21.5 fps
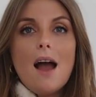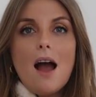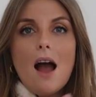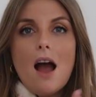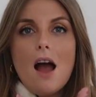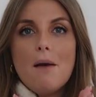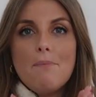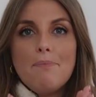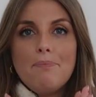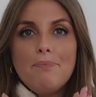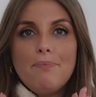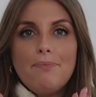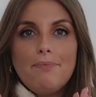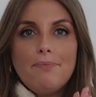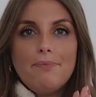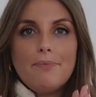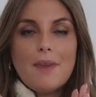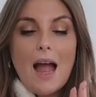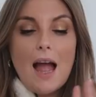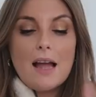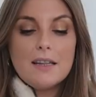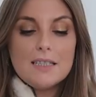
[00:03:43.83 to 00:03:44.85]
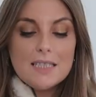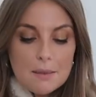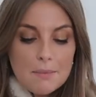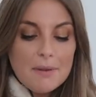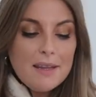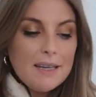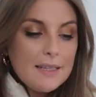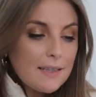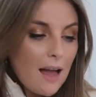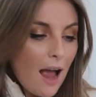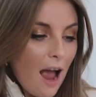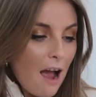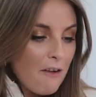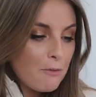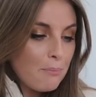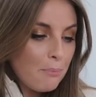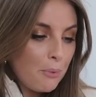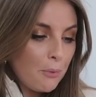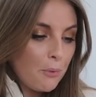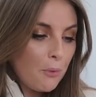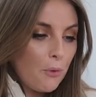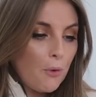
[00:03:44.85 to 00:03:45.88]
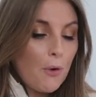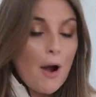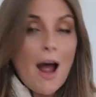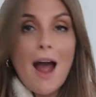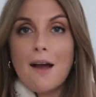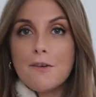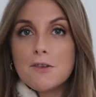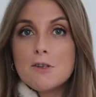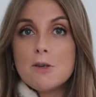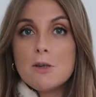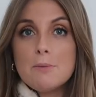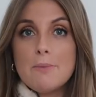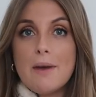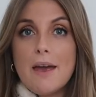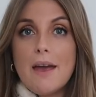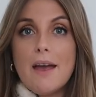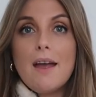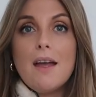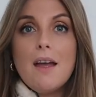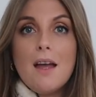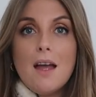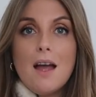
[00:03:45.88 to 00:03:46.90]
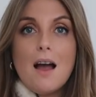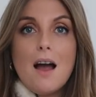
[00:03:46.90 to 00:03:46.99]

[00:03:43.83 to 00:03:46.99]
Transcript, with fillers: Um, and some of these I haven't bought, I have to admit,